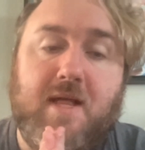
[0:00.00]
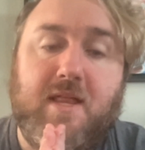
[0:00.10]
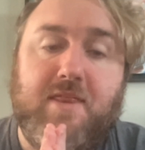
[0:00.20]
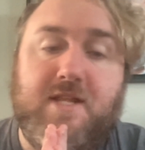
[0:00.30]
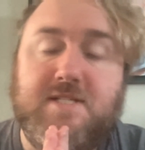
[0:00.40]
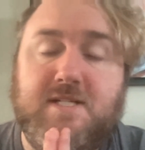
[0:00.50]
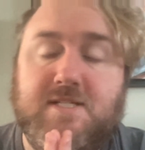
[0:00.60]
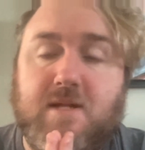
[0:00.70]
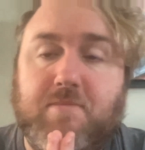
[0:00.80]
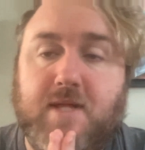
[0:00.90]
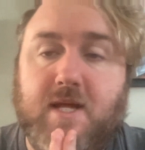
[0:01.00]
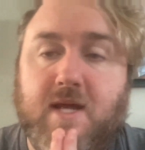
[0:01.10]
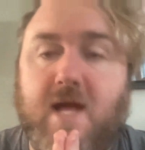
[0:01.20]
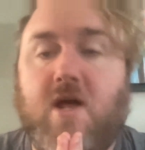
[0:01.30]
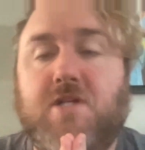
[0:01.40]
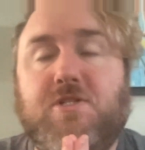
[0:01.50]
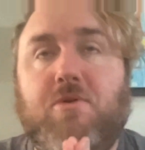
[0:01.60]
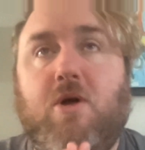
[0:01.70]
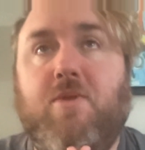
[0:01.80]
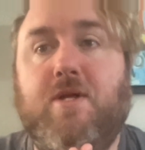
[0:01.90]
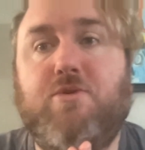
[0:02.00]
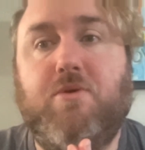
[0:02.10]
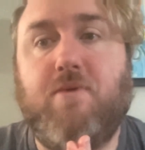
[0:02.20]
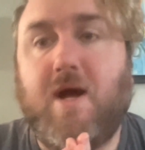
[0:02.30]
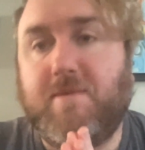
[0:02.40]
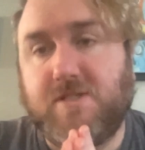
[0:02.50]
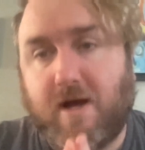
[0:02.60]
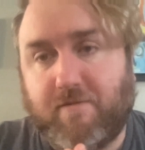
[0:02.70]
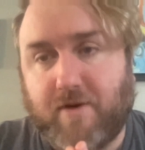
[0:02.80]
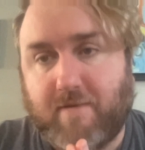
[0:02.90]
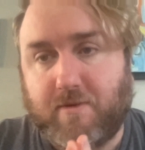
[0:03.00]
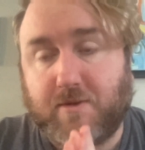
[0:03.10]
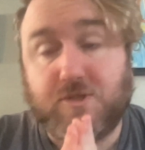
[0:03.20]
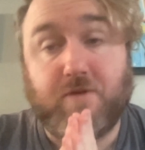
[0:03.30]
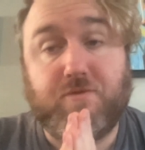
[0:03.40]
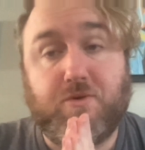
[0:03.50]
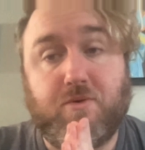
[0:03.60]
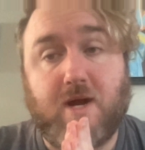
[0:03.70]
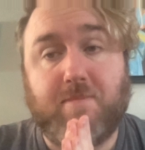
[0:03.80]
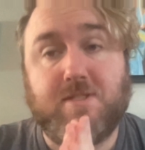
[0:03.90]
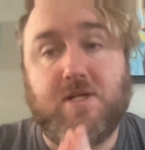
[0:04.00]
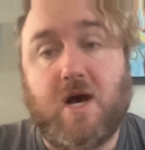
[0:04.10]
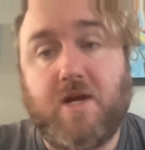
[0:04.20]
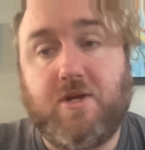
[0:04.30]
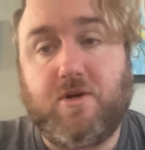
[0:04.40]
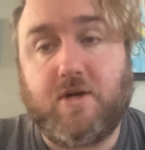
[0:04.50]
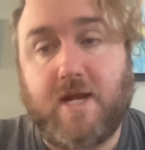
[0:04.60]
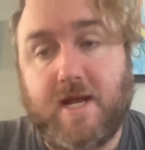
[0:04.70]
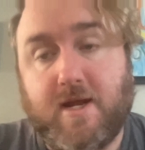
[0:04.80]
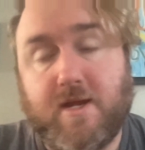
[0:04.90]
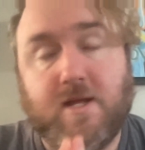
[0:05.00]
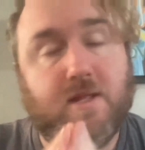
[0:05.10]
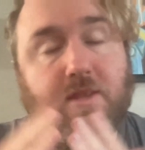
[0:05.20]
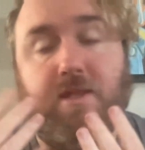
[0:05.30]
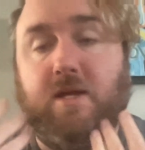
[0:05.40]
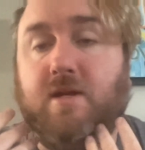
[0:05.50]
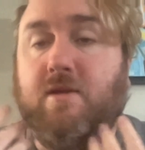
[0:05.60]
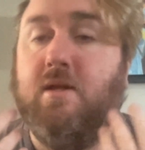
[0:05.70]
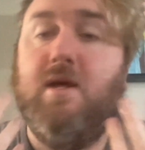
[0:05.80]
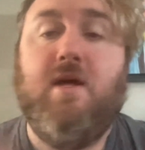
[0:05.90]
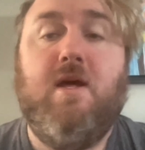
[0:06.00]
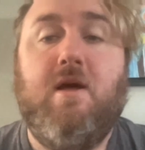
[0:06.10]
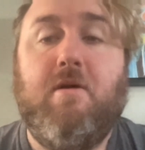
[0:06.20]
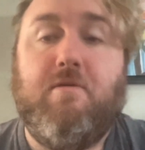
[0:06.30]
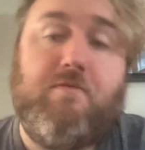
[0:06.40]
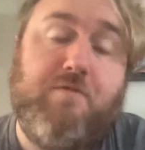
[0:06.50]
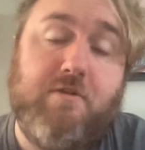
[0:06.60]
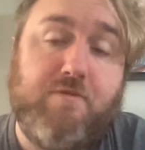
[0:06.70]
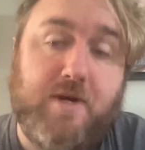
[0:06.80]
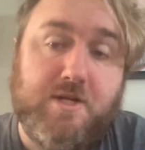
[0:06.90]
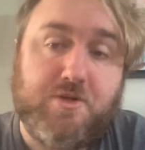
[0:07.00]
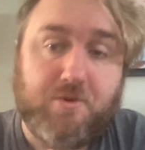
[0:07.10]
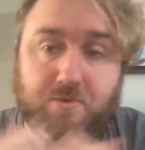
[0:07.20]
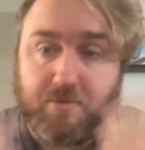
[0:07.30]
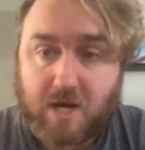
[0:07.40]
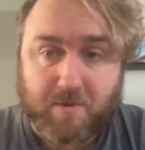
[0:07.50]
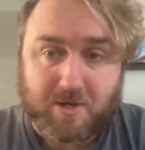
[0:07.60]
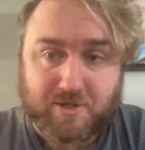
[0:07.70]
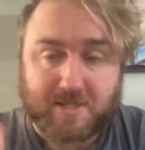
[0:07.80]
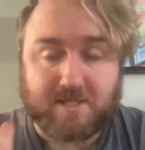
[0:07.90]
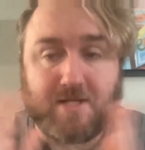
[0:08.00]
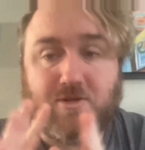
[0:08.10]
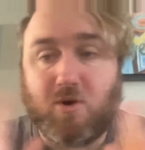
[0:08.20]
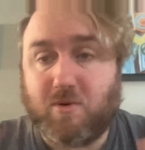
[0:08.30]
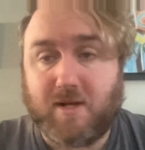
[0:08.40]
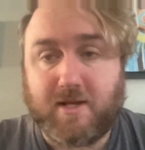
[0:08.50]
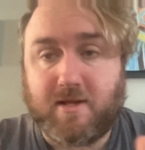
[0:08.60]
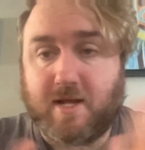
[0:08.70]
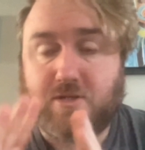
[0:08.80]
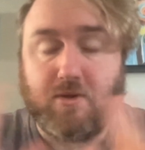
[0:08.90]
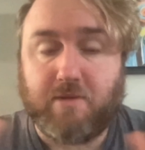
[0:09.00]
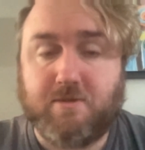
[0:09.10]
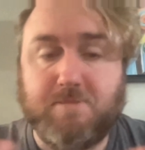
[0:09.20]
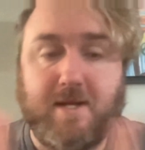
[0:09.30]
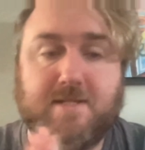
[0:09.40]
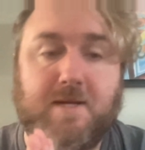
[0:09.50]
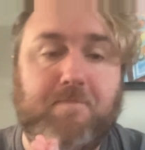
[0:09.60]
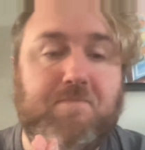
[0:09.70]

this is something I also know that true crime is not for everyone. So if true crime is not your gig, then feel free to not watch this, and I totally respect it.